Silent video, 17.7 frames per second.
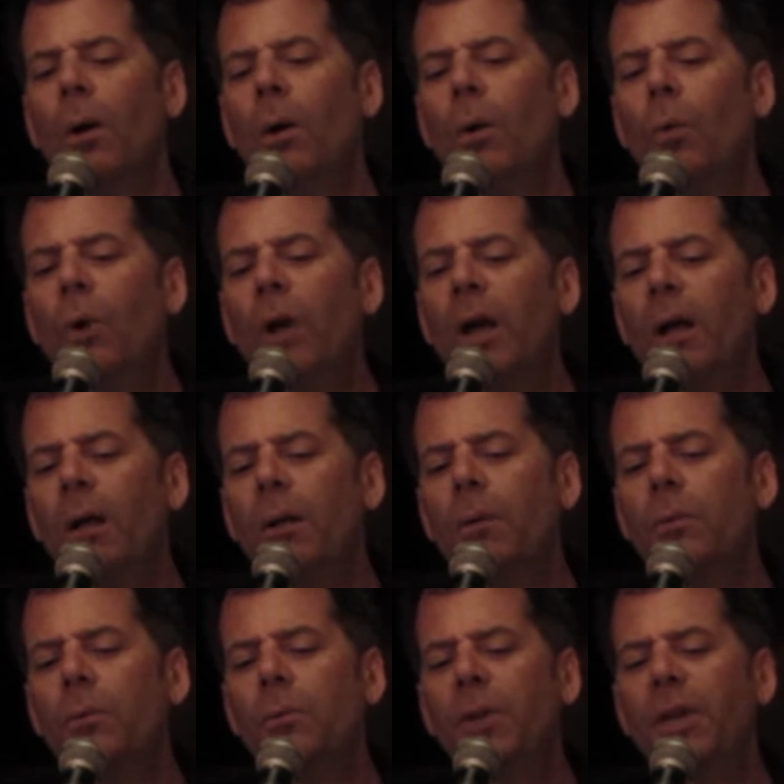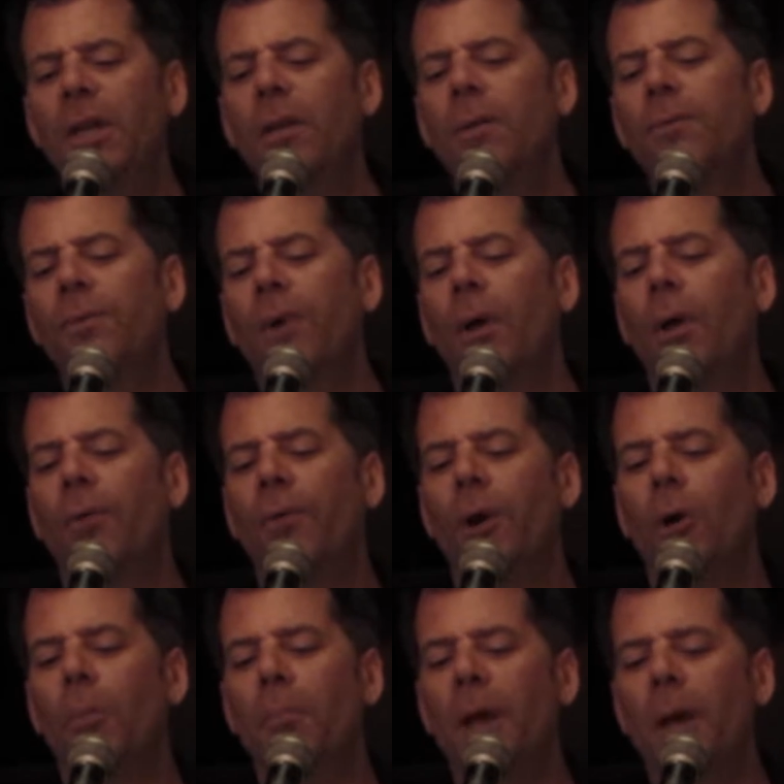Well, we involve
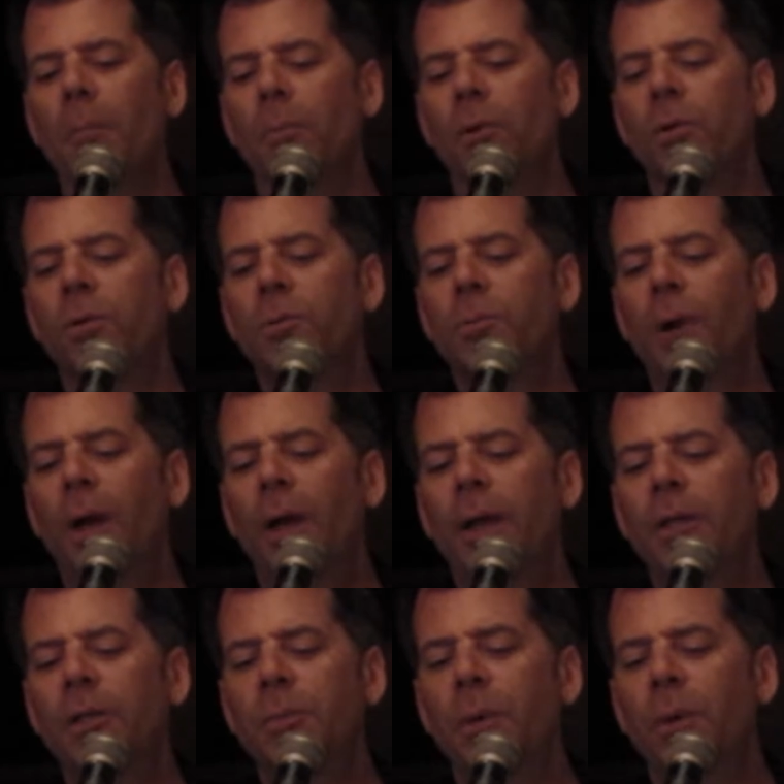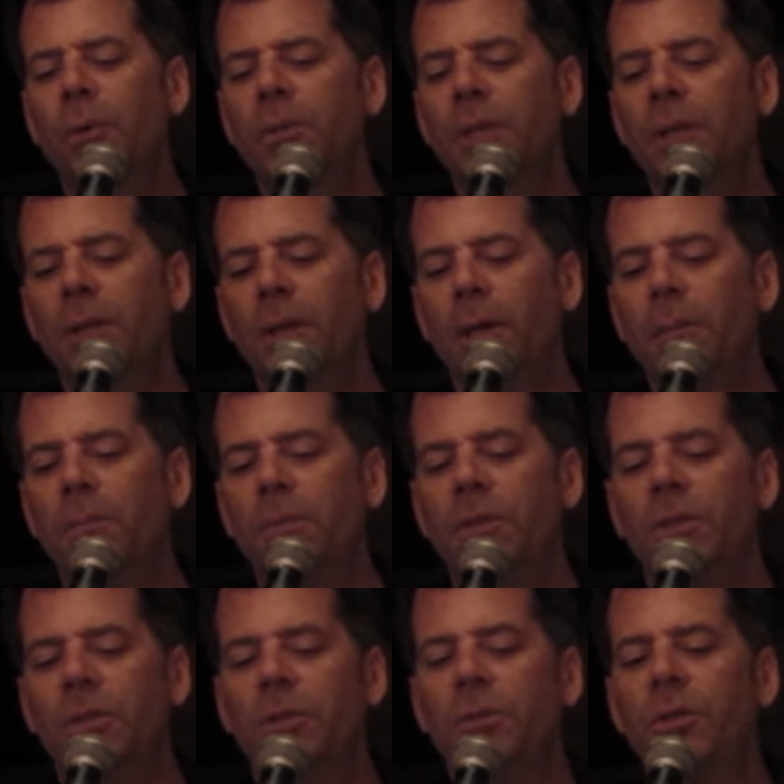our members by exposing them
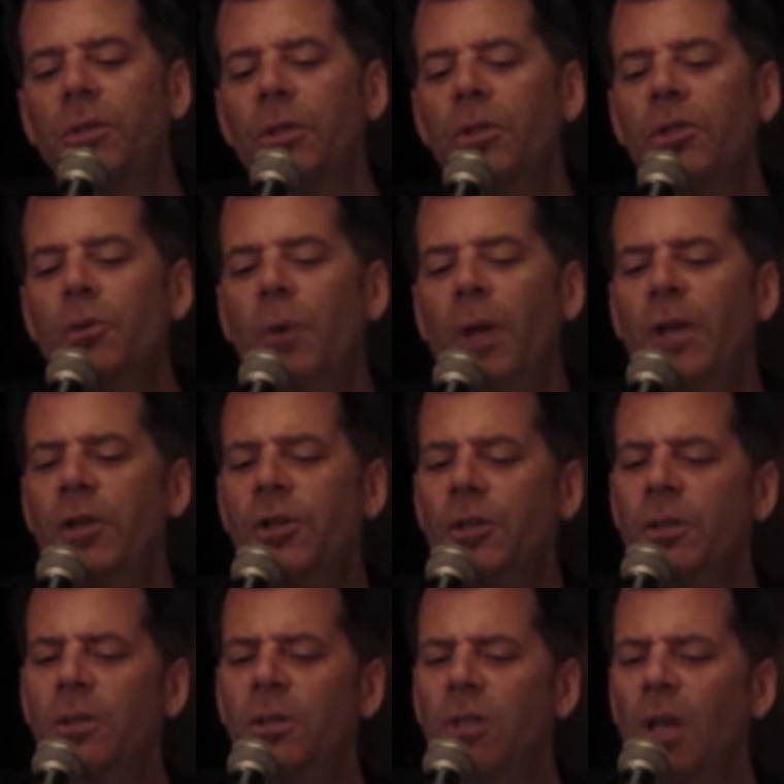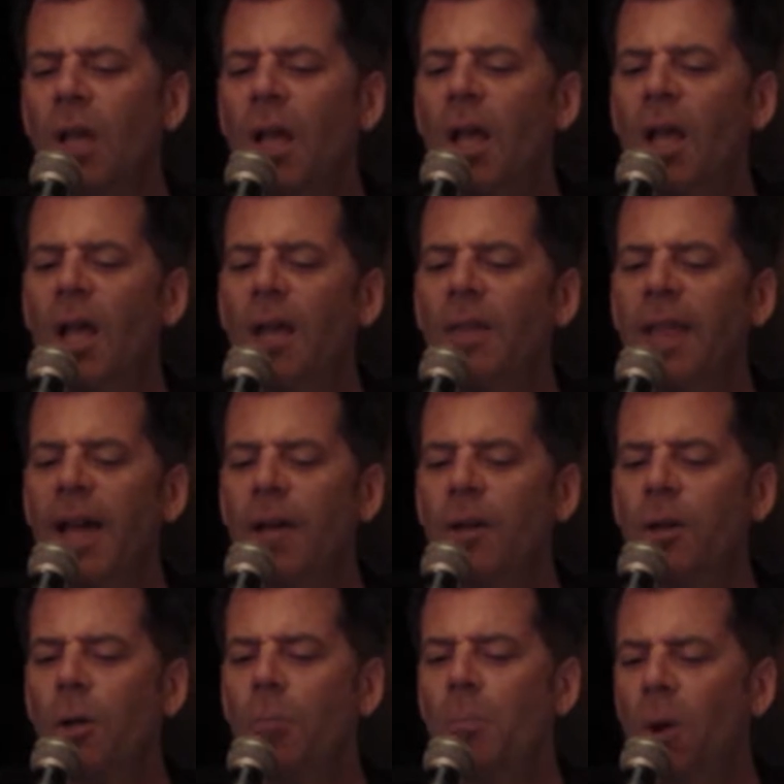to situations
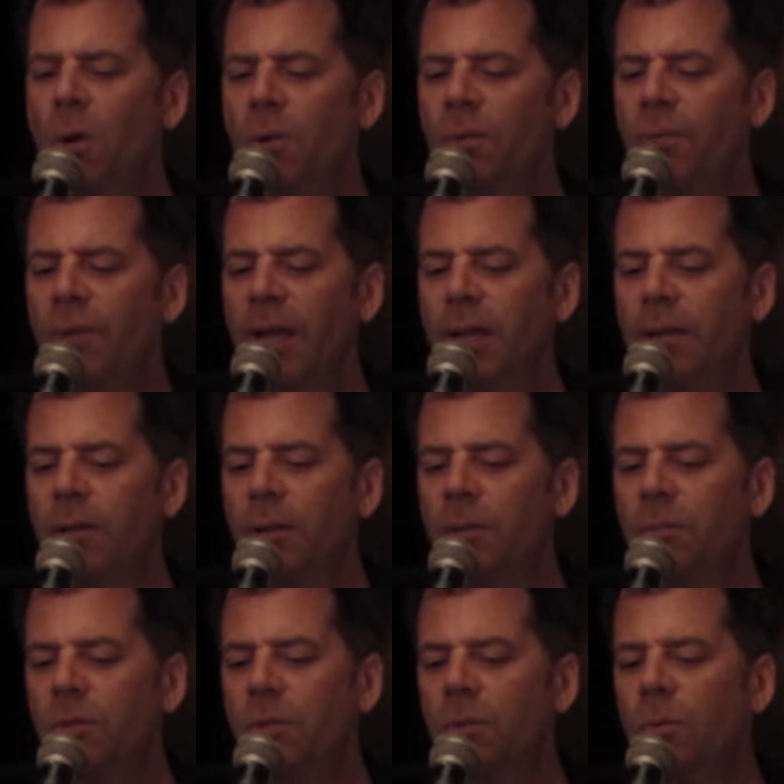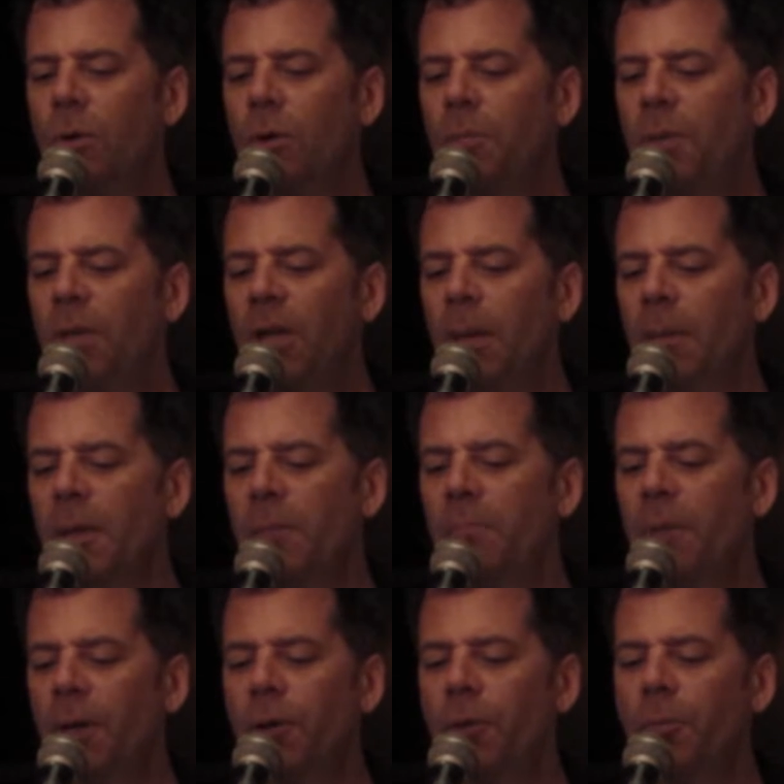that motivate them toward becoming
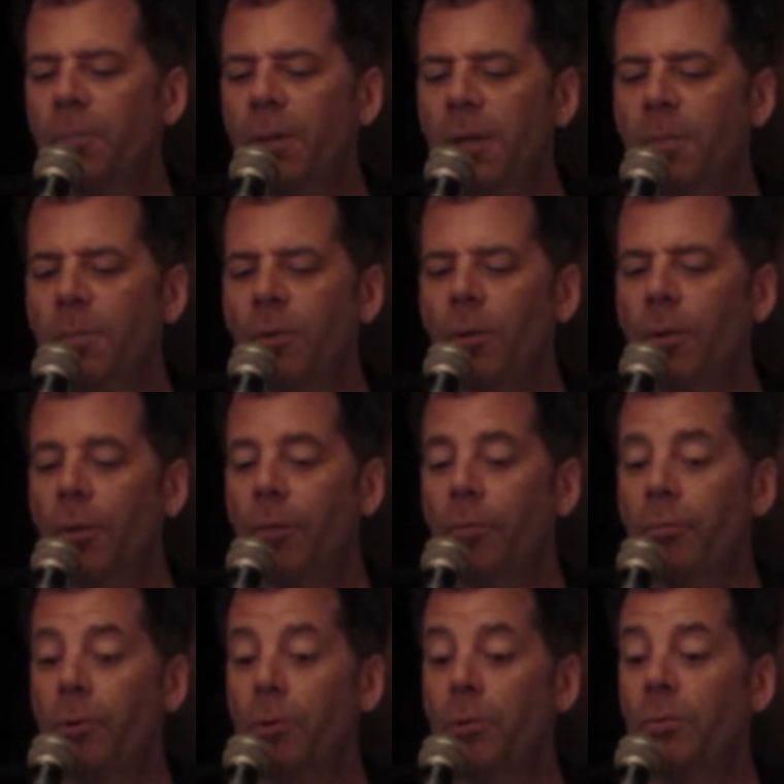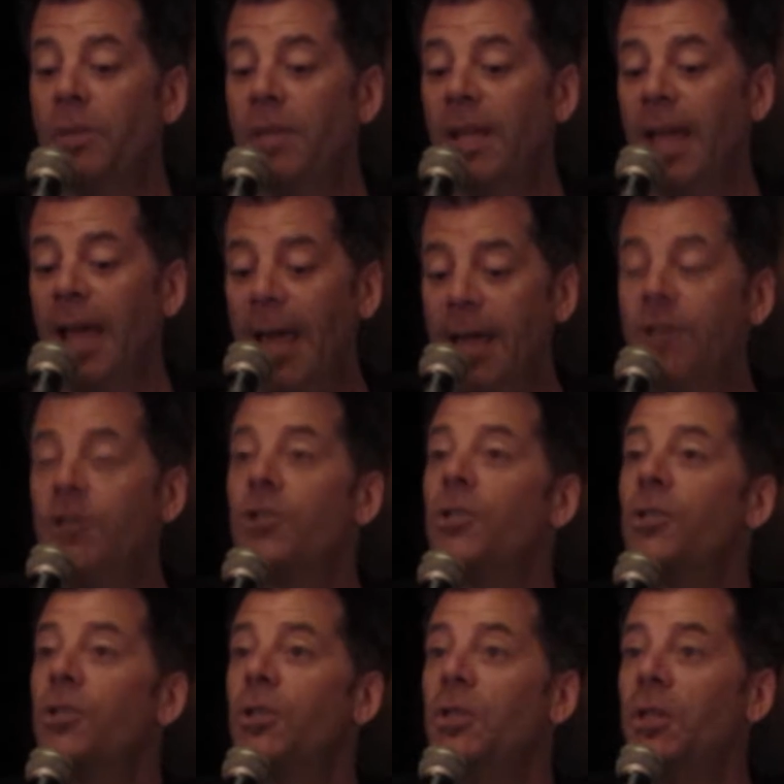better people through the
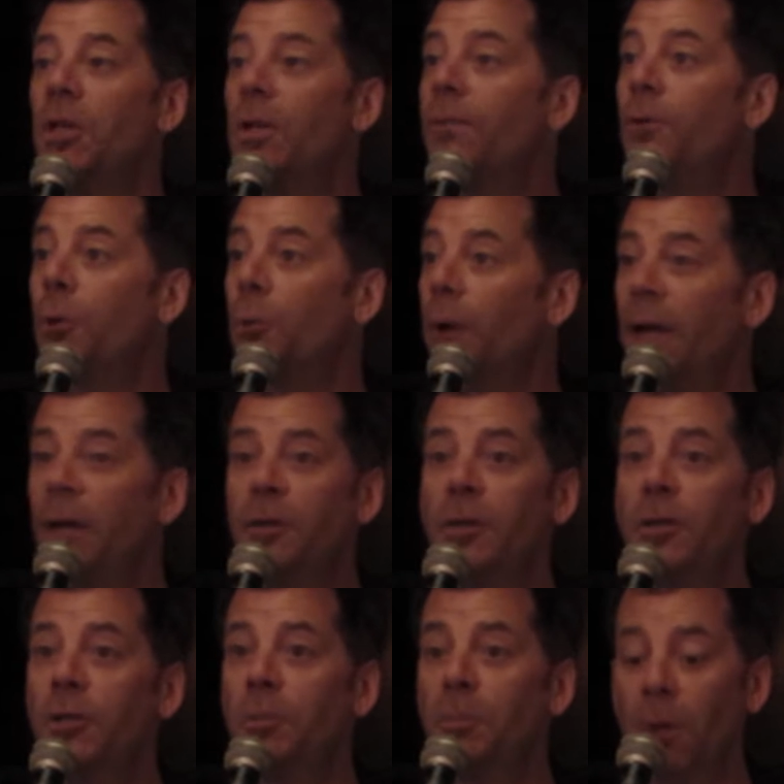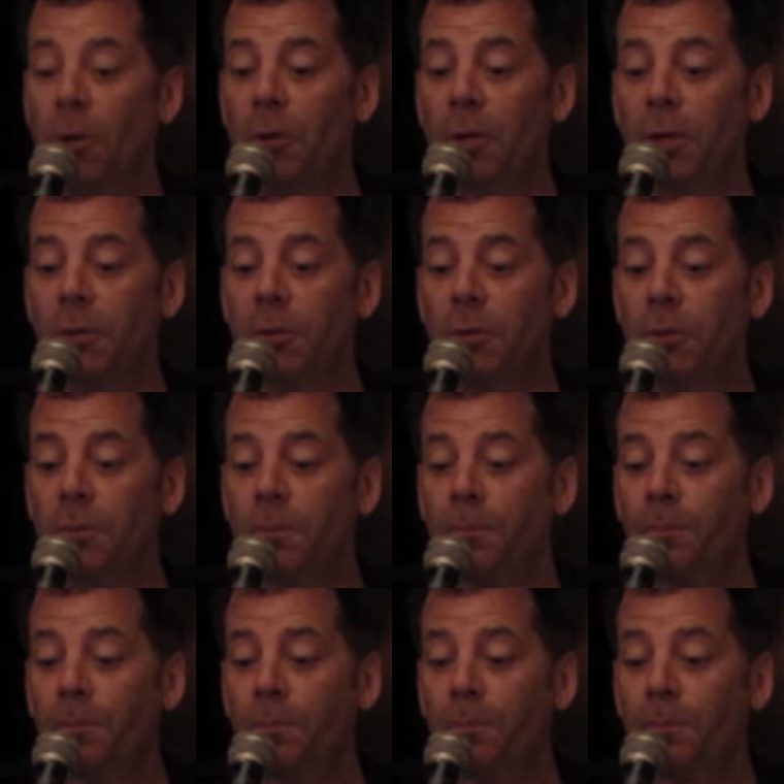agency of direct experience.